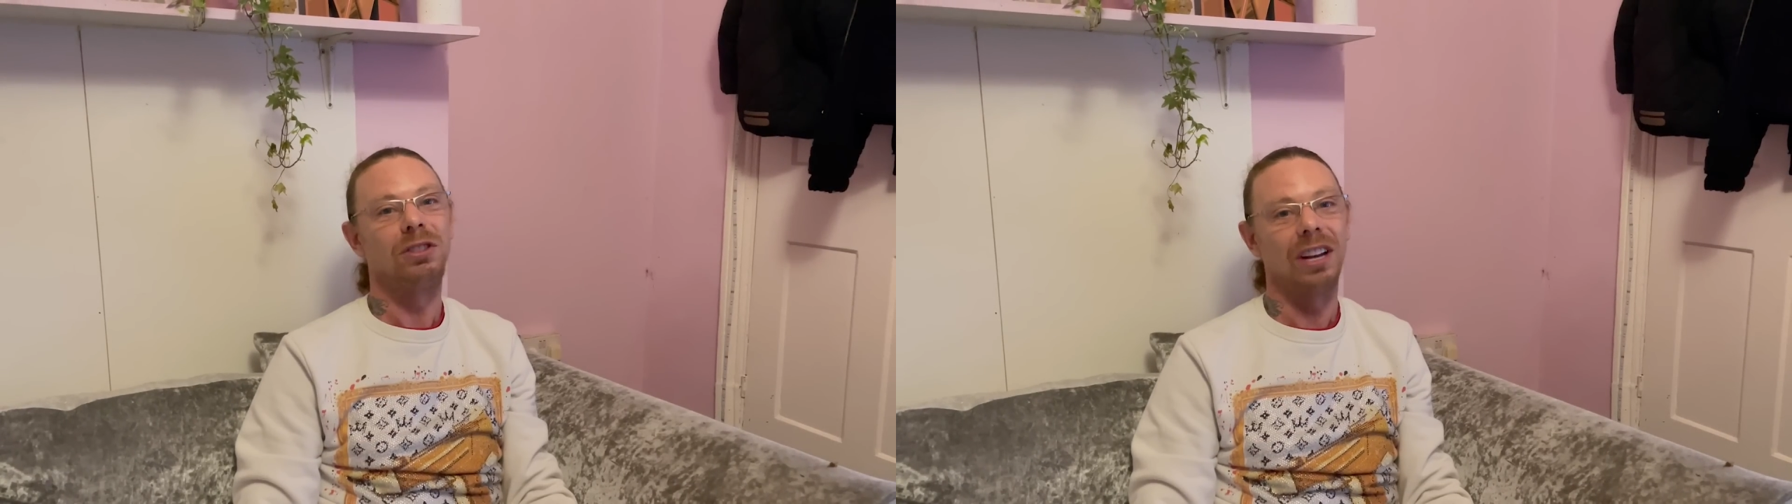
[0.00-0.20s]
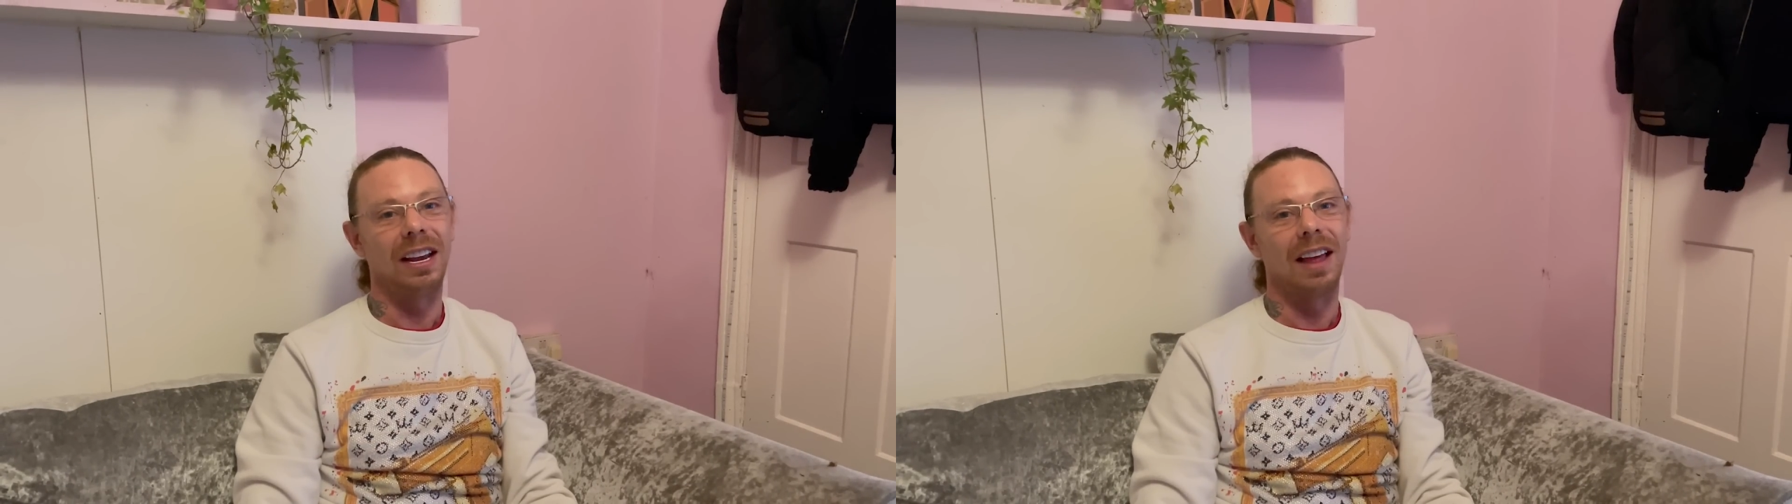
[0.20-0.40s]

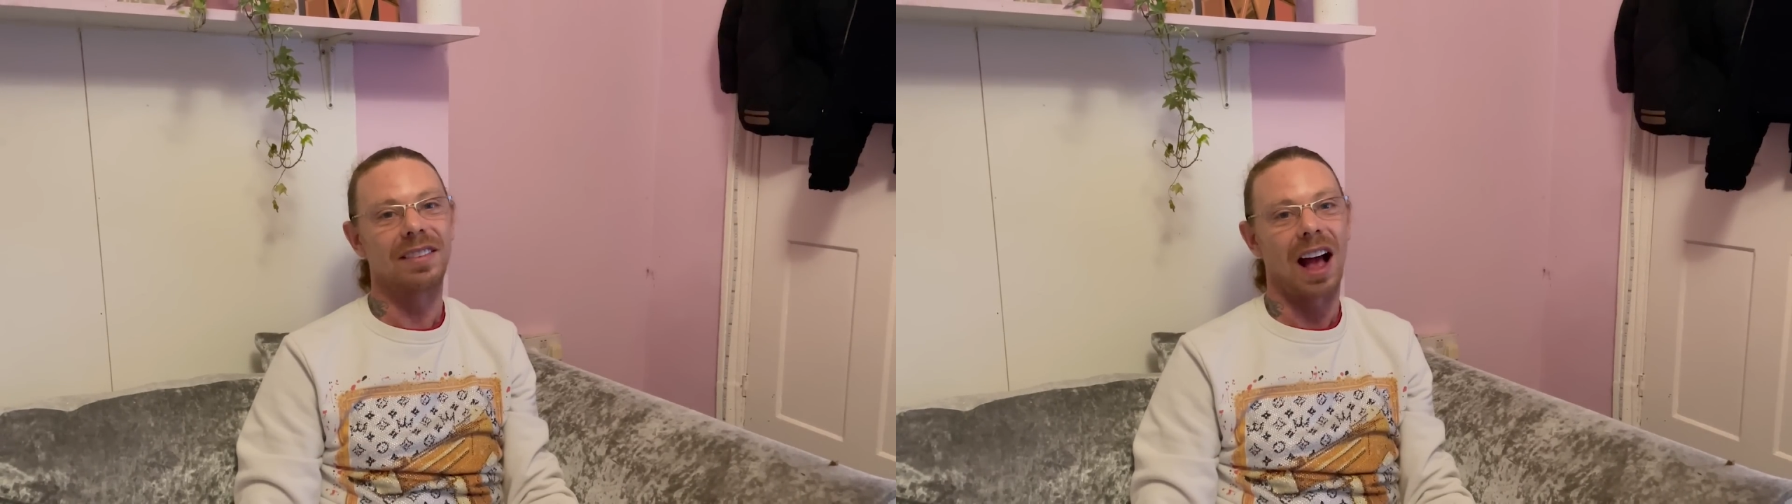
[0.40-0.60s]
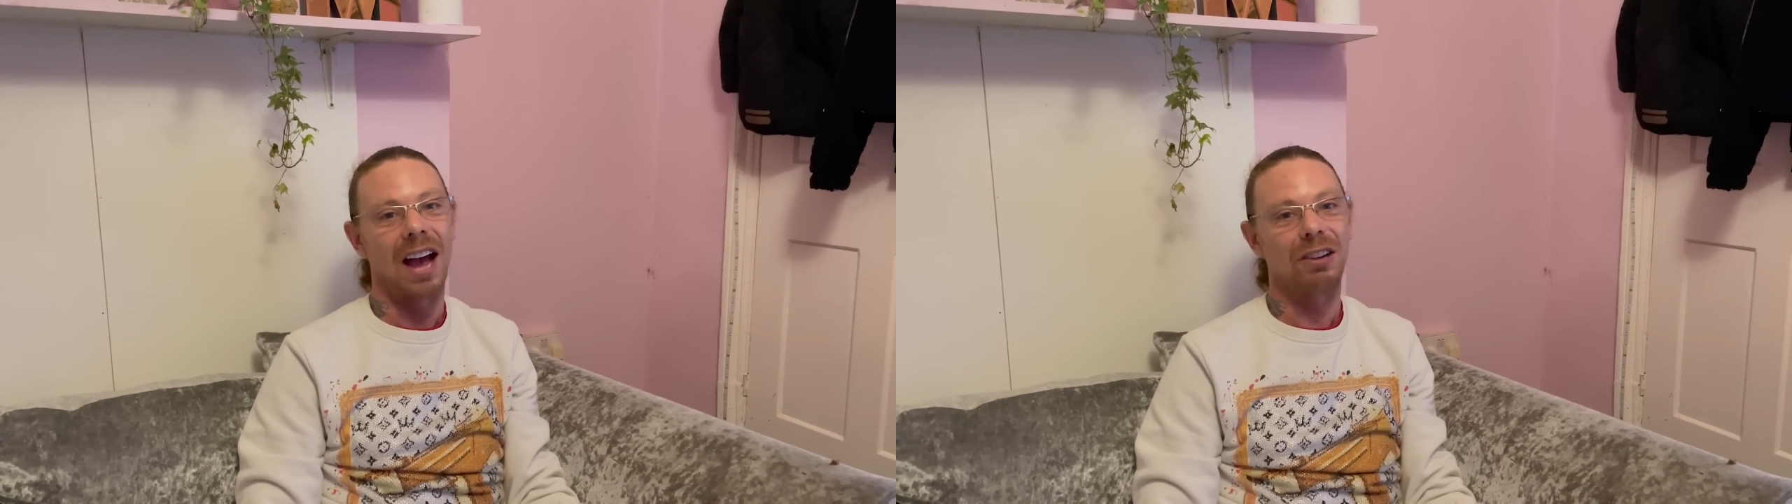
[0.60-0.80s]
Sheerness
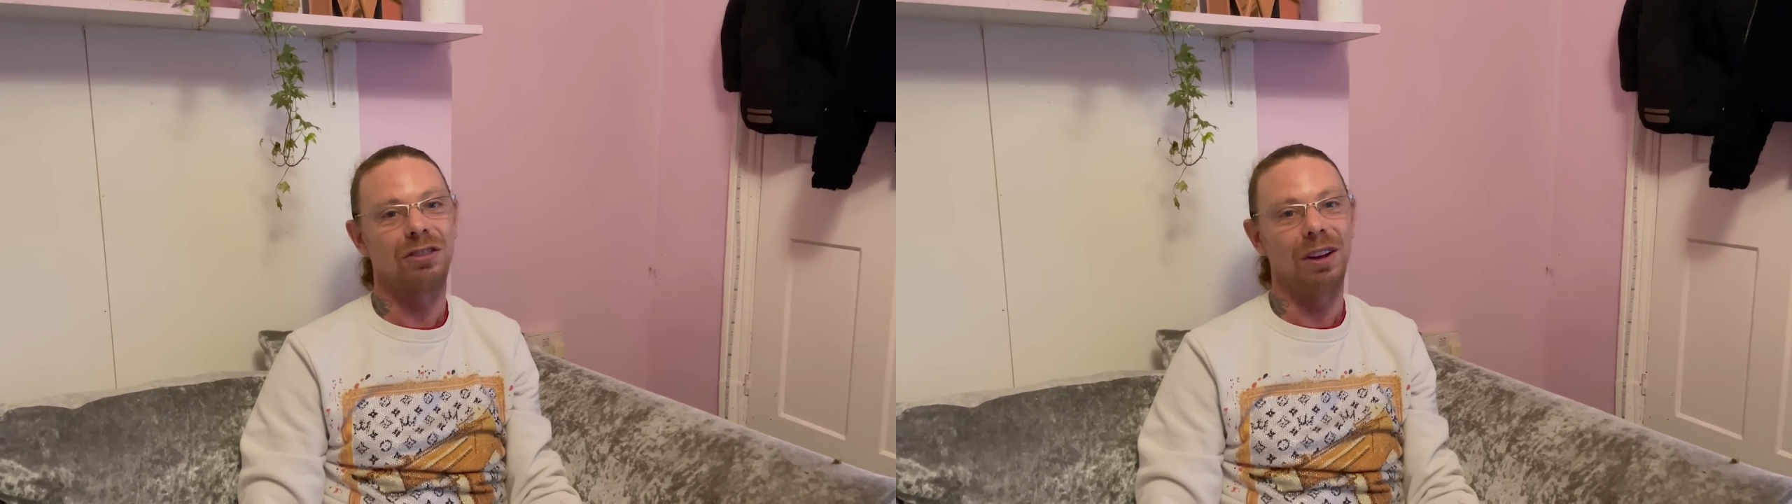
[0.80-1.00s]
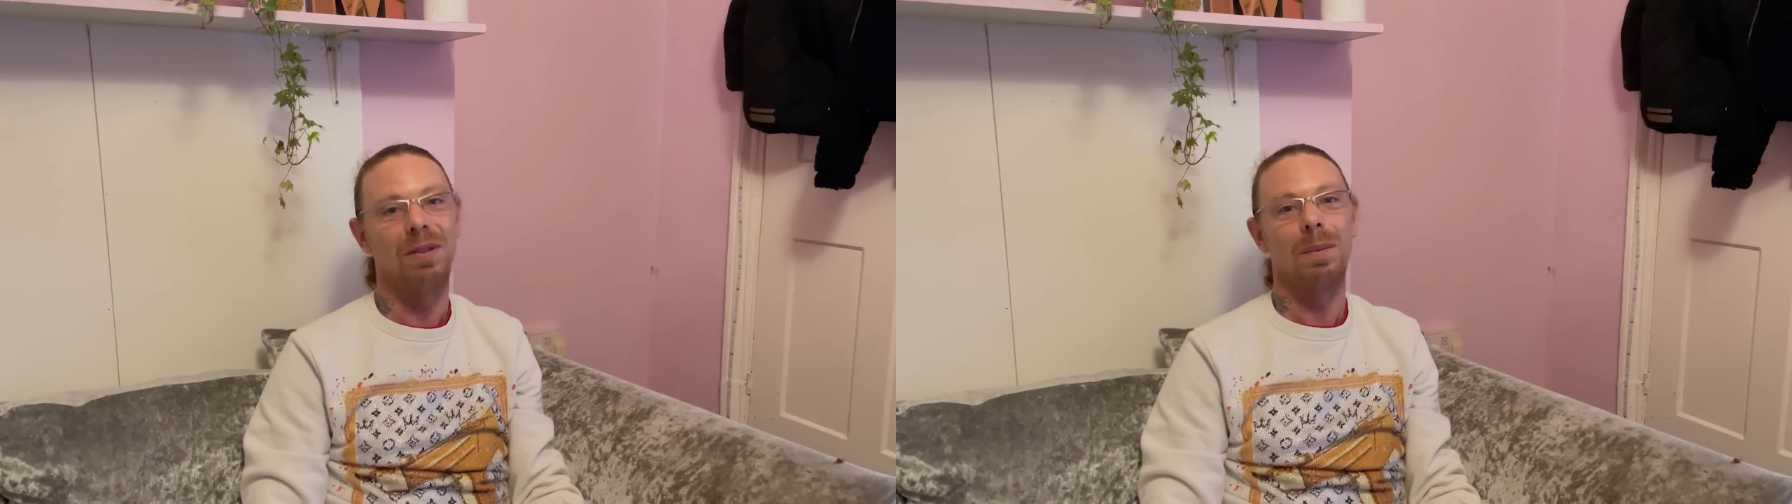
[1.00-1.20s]
High
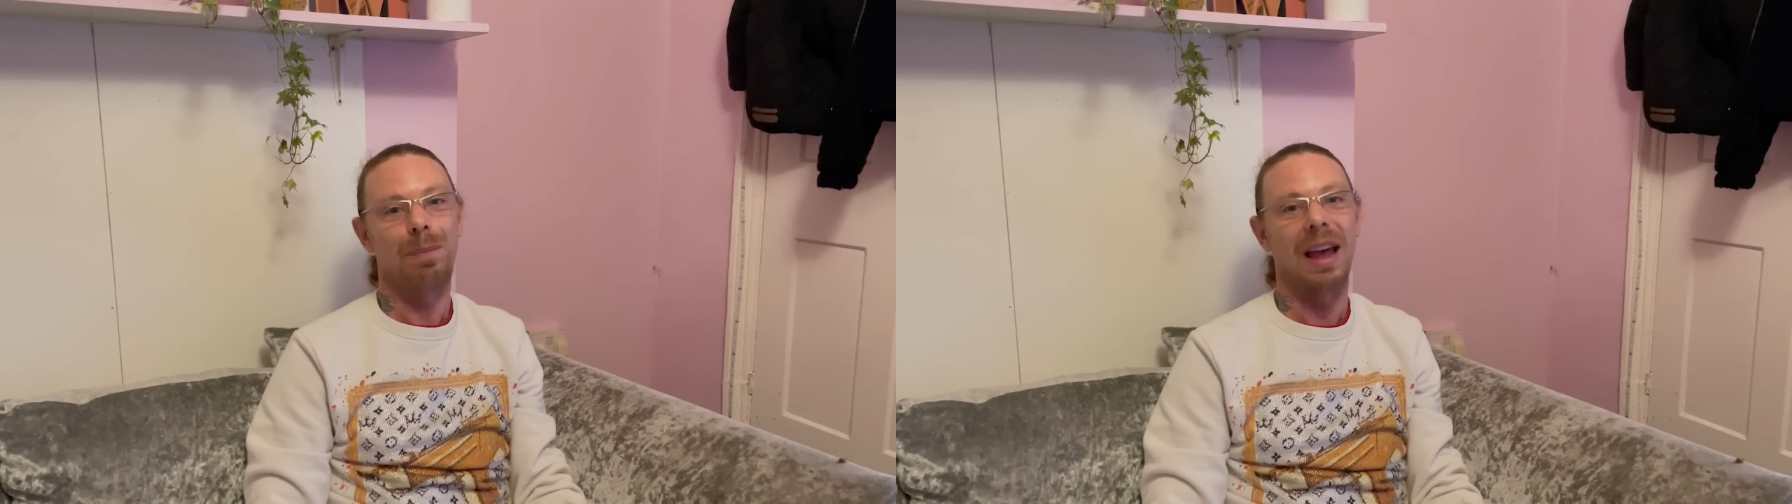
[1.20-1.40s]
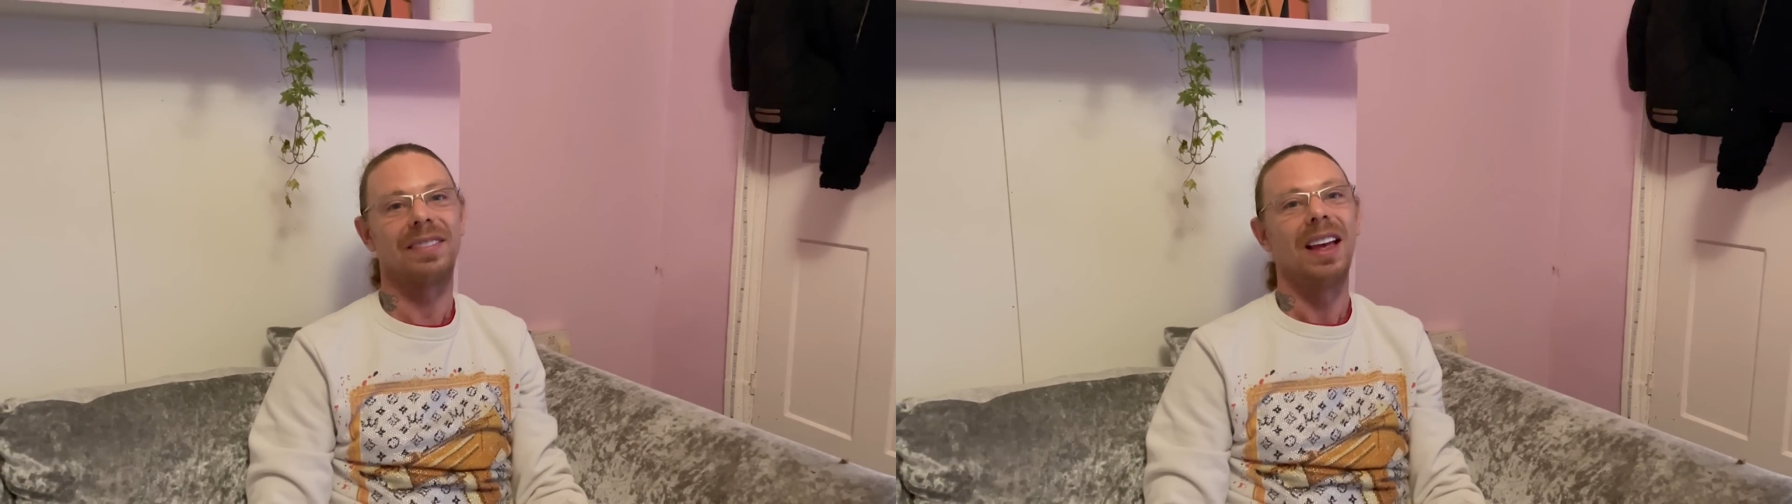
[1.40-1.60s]
Street for the best